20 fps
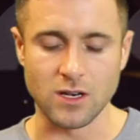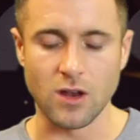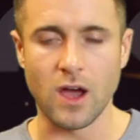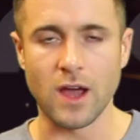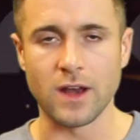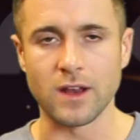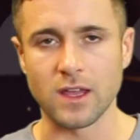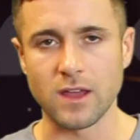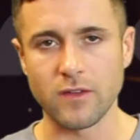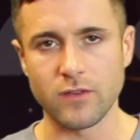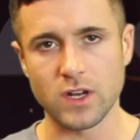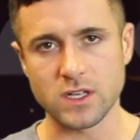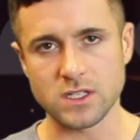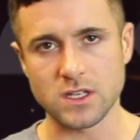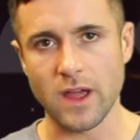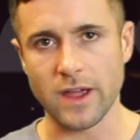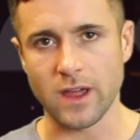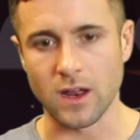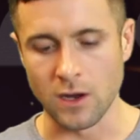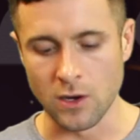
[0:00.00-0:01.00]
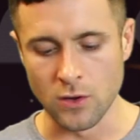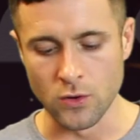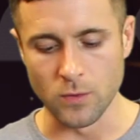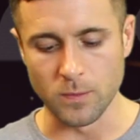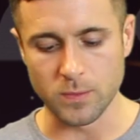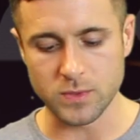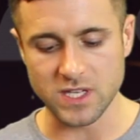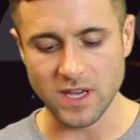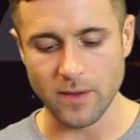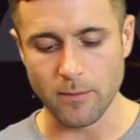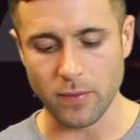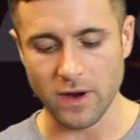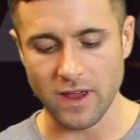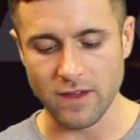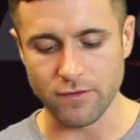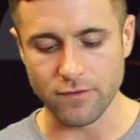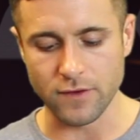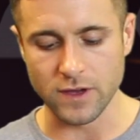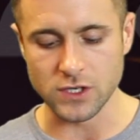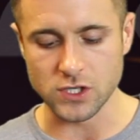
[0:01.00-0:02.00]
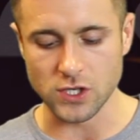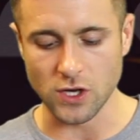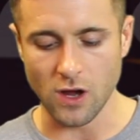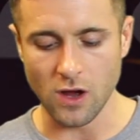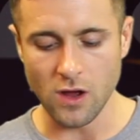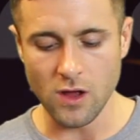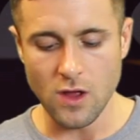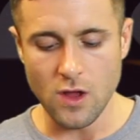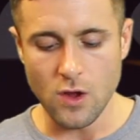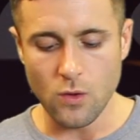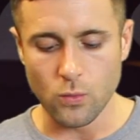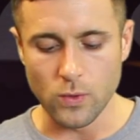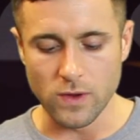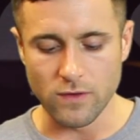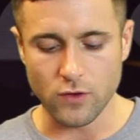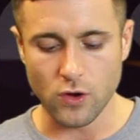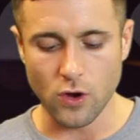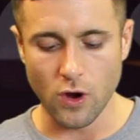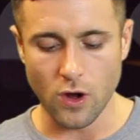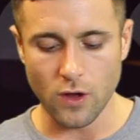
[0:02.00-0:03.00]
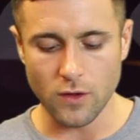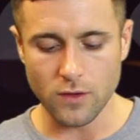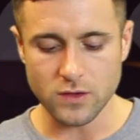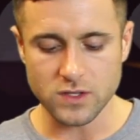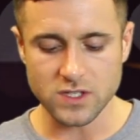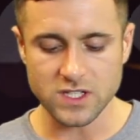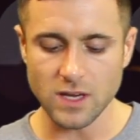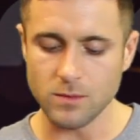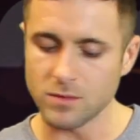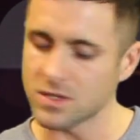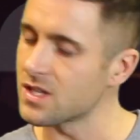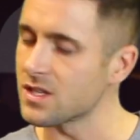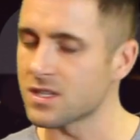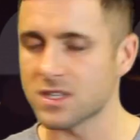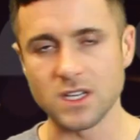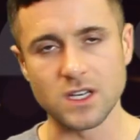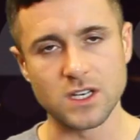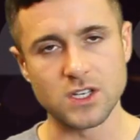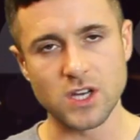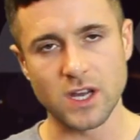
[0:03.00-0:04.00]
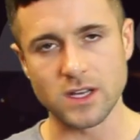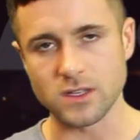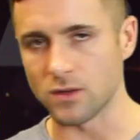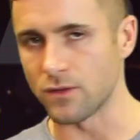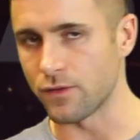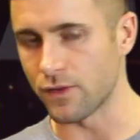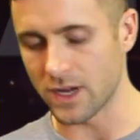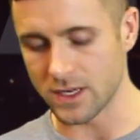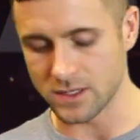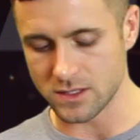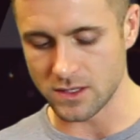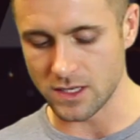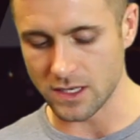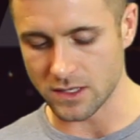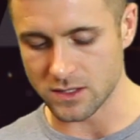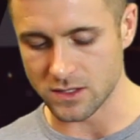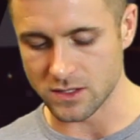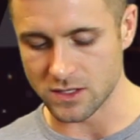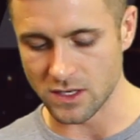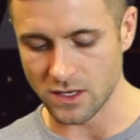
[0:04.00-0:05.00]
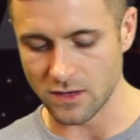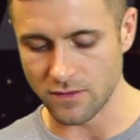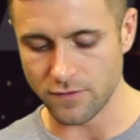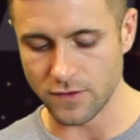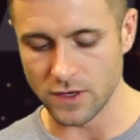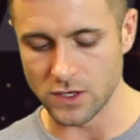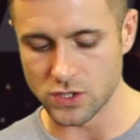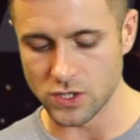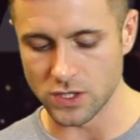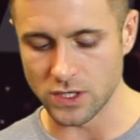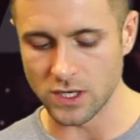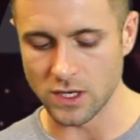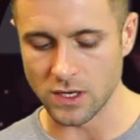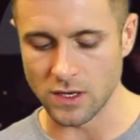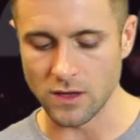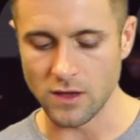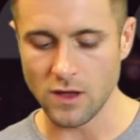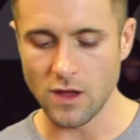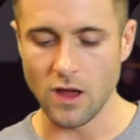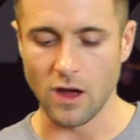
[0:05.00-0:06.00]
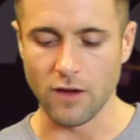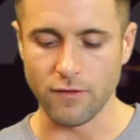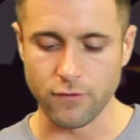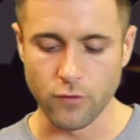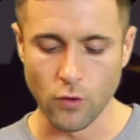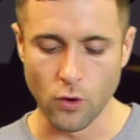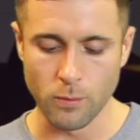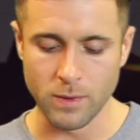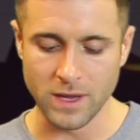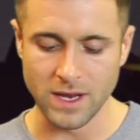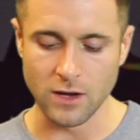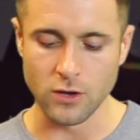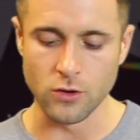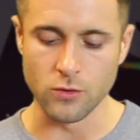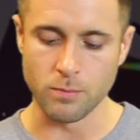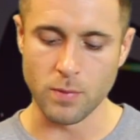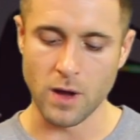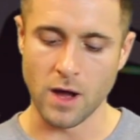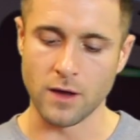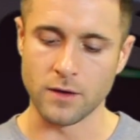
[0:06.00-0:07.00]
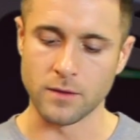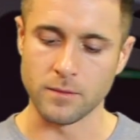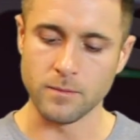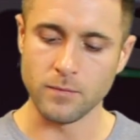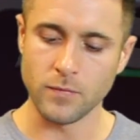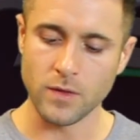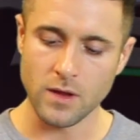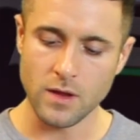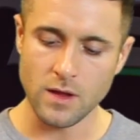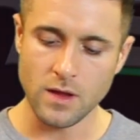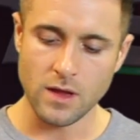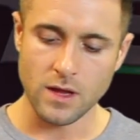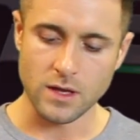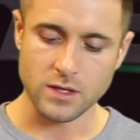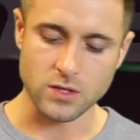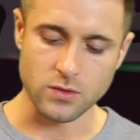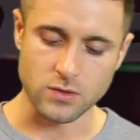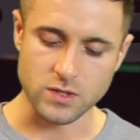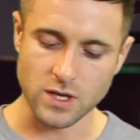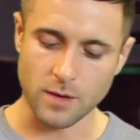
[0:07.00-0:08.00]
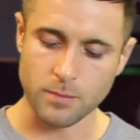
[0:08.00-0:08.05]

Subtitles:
in line and giving us like a loop template feature, we've got, same as the CDJ-900 Nexus here, featured here, a 4-beat loop button. As soon